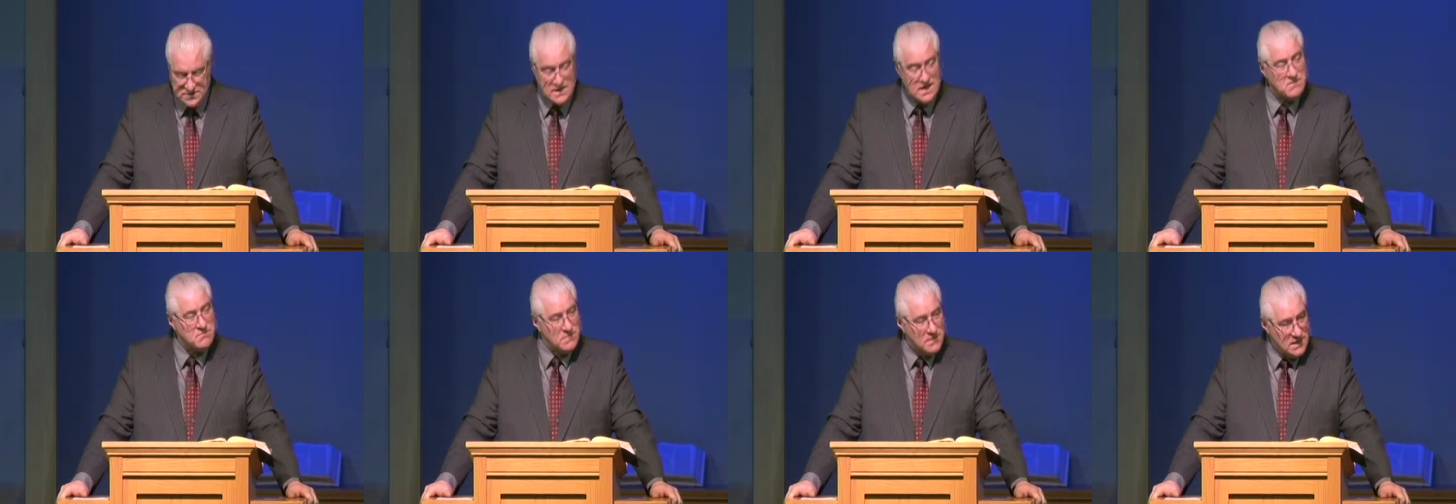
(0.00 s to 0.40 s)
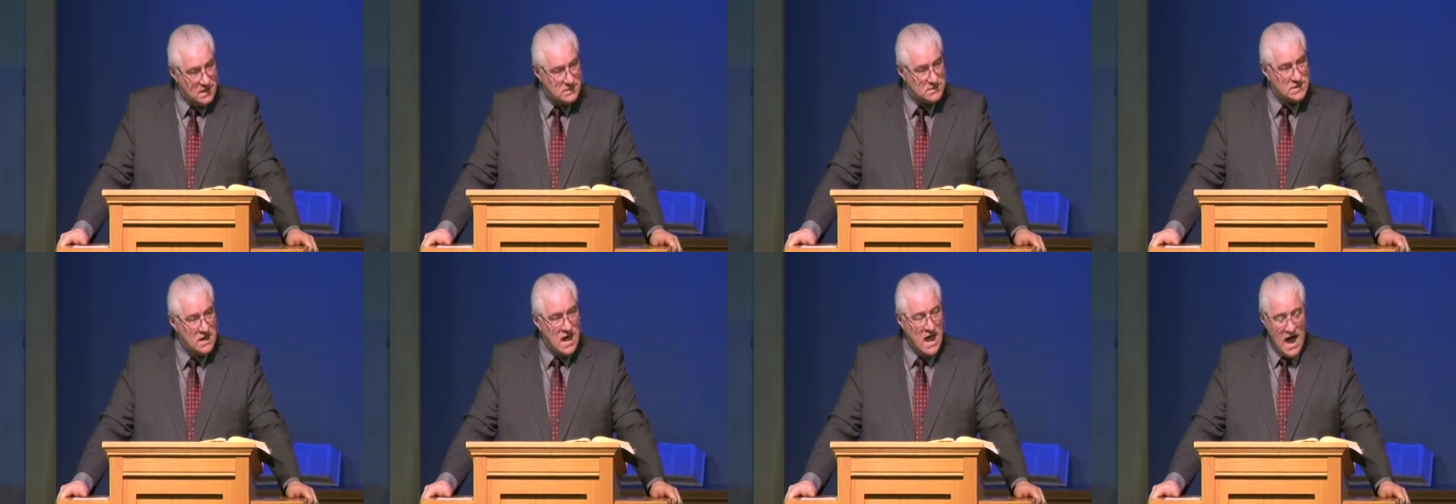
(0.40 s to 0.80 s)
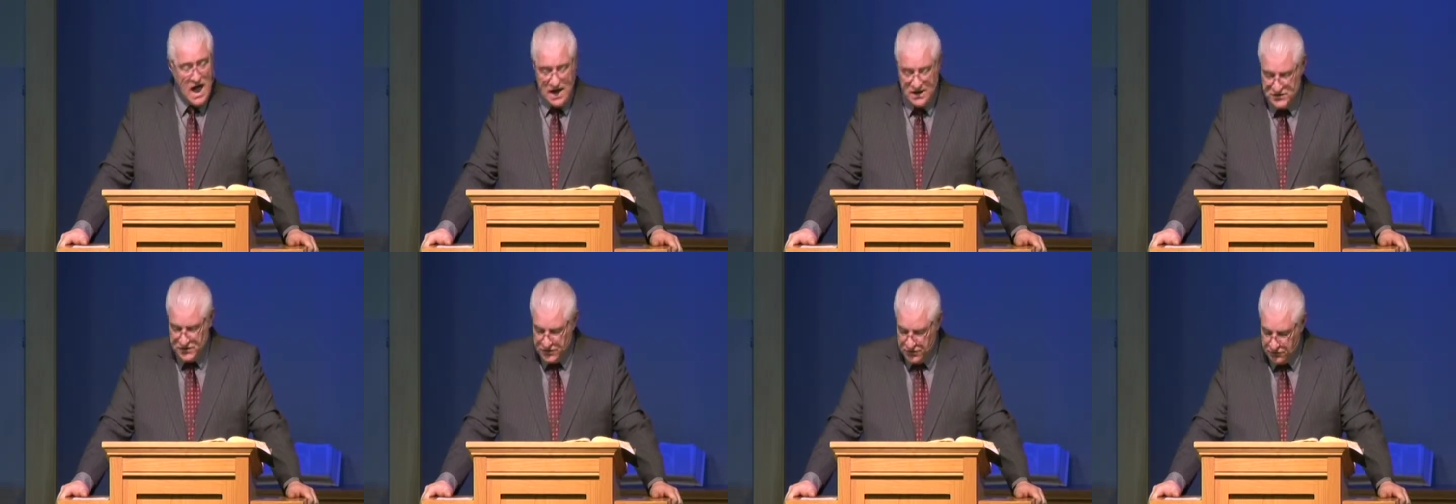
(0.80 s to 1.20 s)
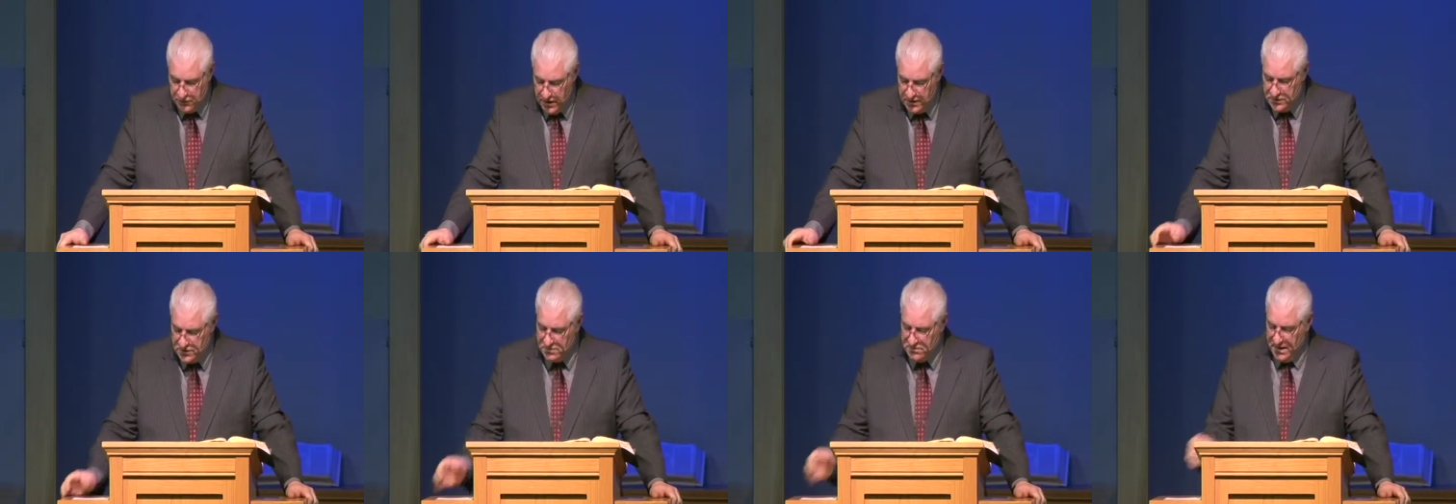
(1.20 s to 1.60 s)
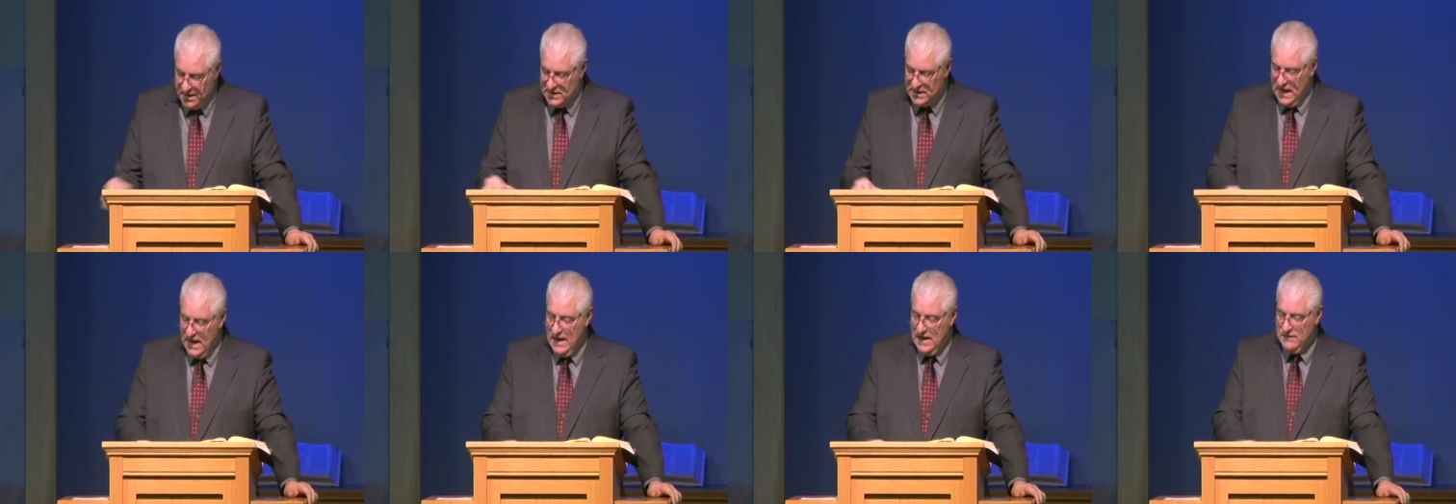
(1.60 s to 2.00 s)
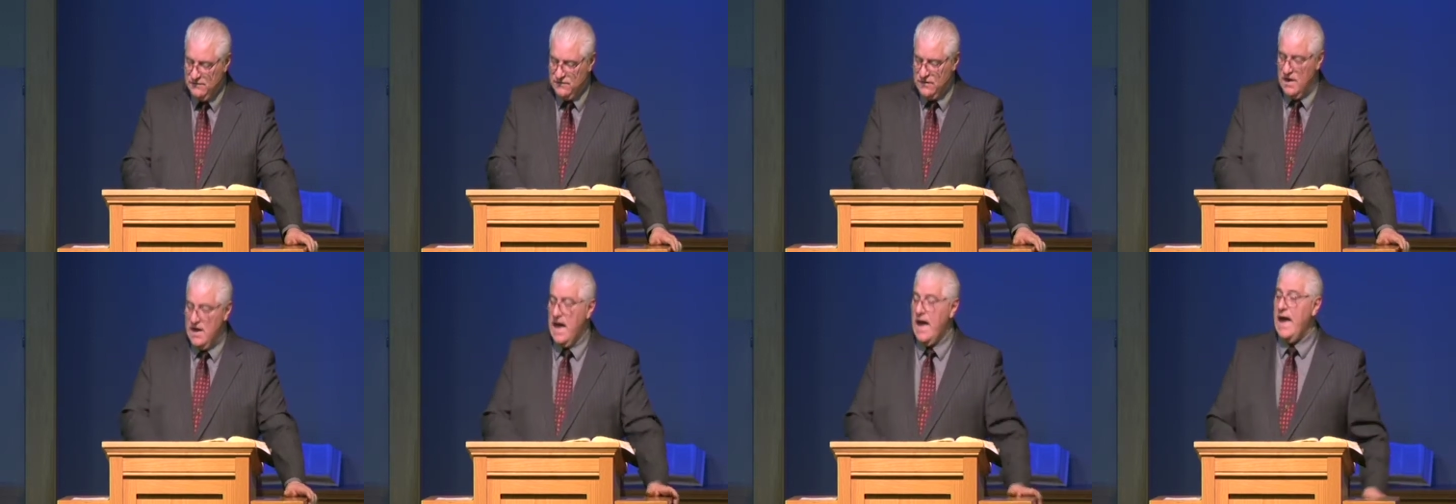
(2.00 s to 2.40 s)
That means I surrender my life